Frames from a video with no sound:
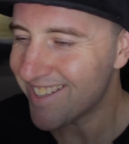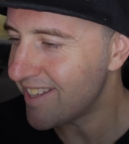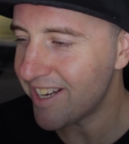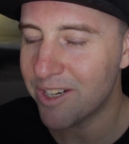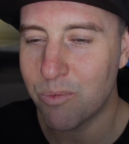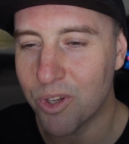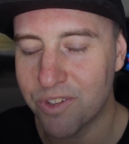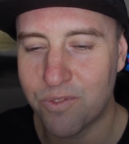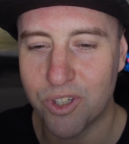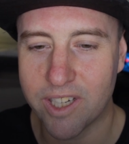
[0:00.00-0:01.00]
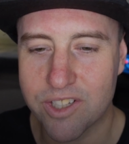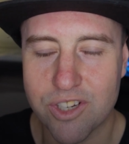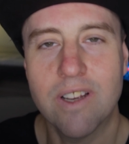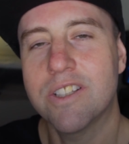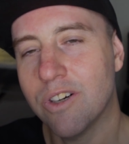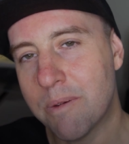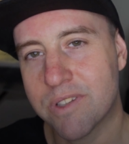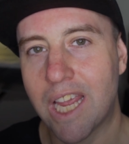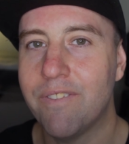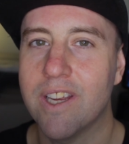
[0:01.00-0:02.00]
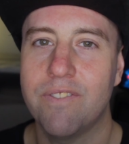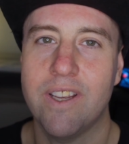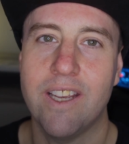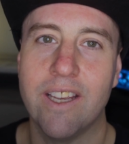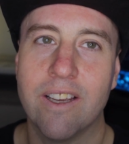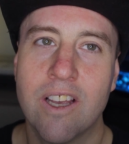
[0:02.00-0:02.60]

they didn't want the footage, so I'm saving it for here.